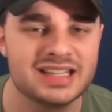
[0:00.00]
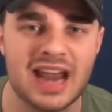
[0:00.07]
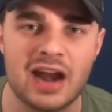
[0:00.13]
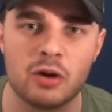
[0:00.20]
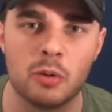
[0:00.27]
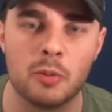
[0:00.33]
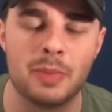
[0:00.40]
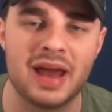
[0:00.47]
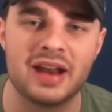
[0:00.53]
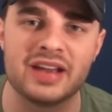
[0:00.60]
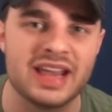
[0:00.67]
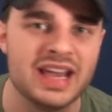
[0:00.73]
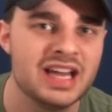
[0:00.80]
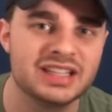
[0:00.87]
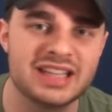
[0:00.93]
Terrible
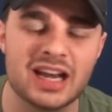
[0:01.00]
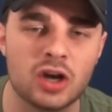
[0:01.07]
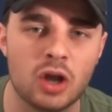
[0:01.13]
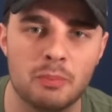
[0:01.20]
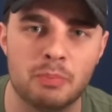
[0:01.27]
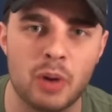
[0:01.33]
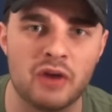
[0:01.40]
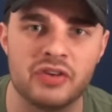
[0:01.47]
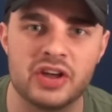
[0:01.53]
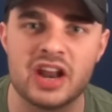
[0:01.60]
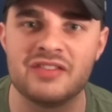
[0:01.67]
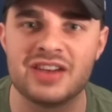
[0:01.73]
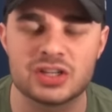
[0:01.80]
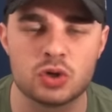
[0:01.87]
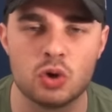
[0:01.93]
penalty. Didn't look bothered,
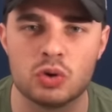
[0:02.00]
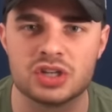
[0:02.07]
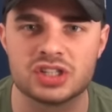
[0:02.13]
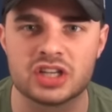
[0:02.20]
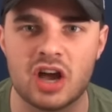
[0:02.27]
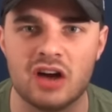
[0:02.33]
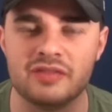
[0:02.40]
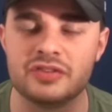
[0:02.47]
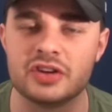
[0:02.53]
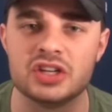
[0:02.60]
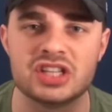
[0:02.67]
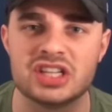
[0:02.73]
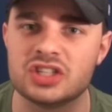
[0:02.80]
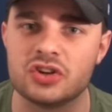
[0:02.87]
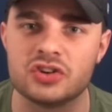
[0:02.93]
and that's all because of
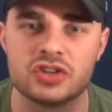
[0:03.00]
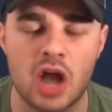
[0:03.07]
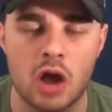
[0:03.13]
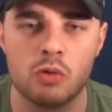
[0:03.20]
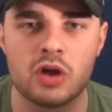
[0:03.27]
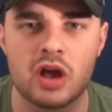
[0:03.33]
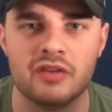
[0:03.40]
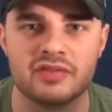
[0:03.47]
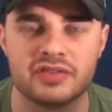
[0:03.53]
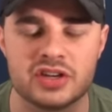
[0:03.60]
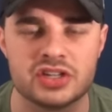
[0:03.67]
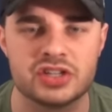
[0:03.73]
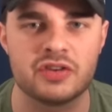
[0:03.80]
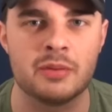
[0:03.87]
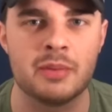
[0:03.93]
confidence. He's got no
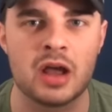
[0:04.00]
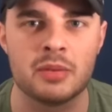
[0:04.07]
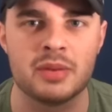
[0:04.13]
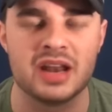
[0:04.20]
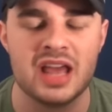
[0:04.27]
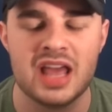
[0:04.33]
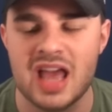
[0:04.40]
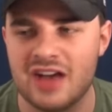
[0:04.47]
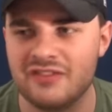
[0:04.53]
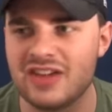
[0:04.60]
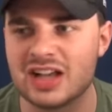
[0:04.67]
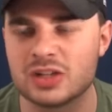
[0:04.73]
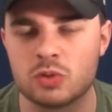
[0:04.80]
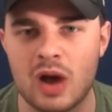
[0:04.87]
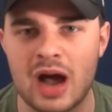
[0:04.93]
confidence at the moment, and
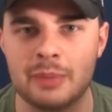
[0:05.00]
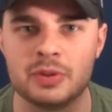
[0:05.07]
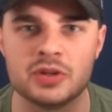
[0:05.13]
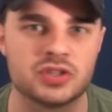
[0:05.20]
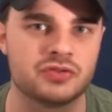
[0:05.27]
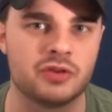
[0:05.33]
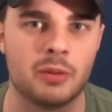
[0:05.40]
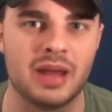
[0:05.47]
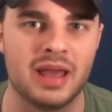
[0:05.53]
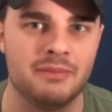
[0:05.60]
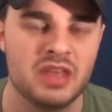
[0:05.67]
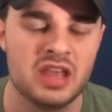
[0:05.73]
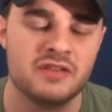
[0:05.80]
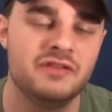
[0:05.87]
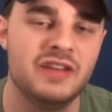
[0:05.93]
that's what happens from
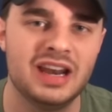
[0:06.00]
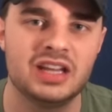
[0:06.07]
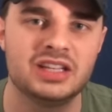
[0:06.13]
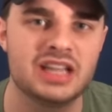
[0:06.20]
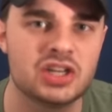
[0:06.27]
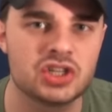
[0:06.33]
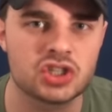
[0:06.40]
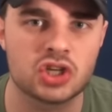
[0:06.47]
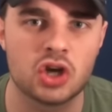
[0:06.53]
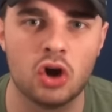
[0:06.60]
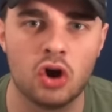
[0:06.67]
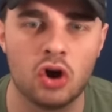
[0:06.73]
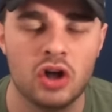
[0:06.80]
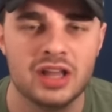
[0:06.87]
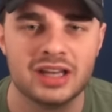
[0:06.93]
it. Villa did
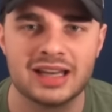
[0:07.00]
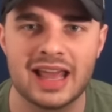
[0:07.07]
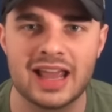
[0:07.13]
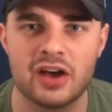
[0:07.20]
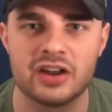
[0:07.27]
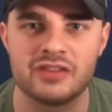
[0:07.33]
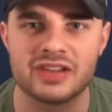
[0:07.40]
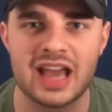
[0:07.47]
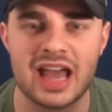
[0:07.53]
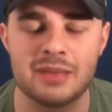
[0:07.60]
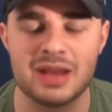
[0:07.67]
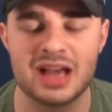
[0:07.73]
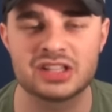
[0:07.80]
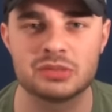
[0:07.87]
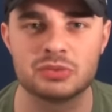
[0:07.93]
score late on in the
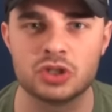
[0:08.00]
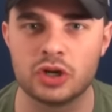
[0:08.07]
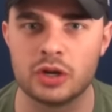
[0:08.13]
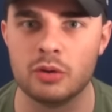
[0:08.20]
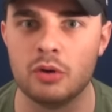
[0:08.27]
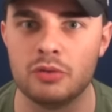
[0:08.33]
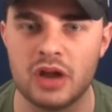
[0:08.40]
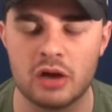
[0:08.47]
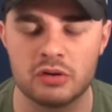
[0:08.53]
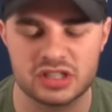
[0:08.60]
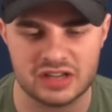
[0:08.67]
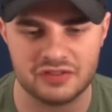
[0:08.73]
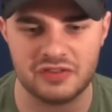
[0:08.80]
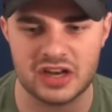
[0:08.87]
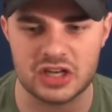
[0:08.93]
game, as I'm sure you all know,
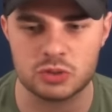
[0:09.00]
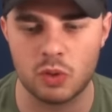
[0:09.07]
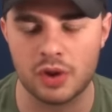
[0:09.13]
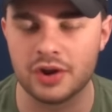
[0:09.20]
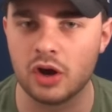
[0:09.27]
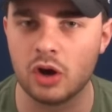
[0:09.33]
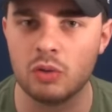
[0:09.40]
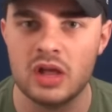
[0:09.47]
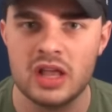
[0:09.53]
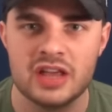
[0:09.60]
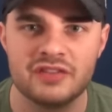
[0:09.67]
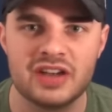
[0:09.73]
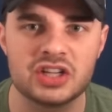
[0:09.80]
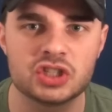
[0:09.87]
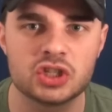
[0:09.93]
because it finished
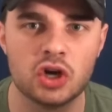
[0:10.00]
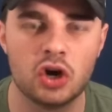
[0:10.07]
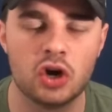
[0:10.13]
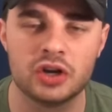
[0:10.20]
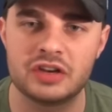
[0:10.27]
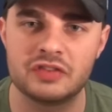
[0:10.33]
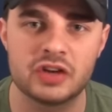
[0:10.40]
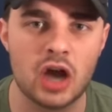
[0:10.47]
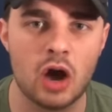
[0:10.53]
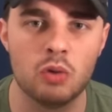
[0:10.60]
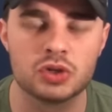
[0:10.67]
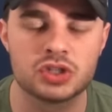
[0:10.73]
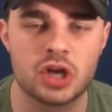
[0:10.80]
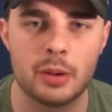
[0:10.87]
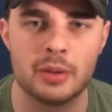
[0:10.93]
1-0. They scored. The goal
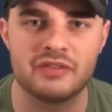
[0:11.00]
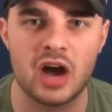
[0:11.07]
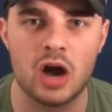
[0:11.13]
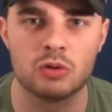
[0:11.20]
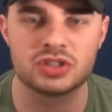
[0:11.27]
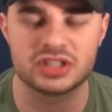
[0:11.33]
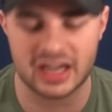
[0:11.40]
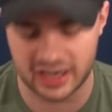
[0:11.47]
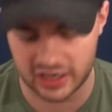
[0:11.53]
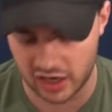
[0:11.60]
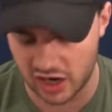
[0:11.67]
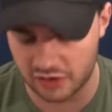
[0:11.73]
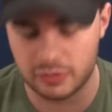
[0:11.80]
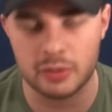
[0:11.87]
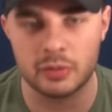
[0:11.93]
was coming. The whole second
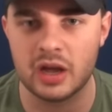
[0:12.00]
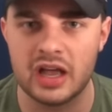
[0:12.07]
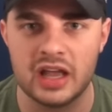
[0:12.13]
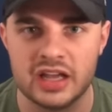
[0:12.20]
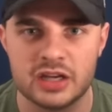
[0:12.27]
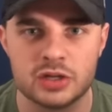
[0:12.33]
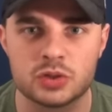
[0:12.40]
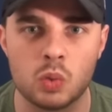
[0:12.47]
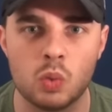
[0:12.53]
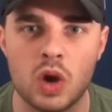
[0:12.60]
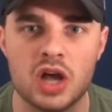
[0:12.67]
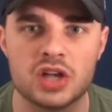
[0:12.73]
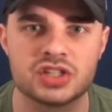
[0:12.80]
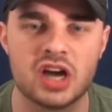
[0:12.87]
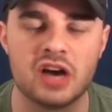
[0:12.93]
half, it was the
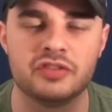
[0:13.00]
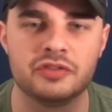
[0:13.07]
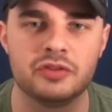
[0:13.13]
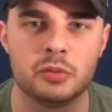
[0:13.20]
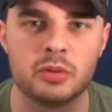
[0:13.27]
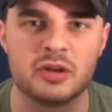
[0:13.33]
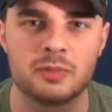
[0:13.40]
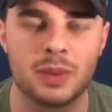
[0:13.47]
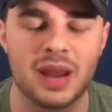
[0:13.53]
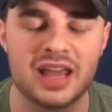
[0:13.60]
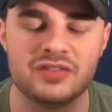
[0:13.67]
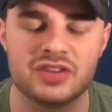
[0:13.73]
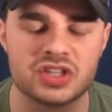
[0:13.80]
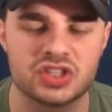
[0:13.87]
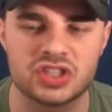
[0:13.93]
worst half of football we've
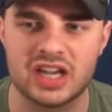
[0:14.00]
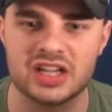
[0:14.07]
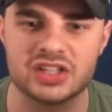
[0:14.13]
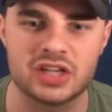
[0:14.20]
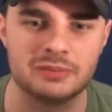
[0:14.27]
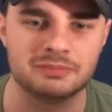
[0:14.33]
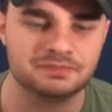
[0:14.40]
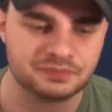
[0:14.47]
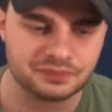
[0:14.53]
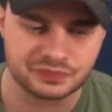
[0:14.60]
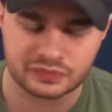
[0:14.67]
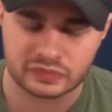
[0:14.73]
played this season.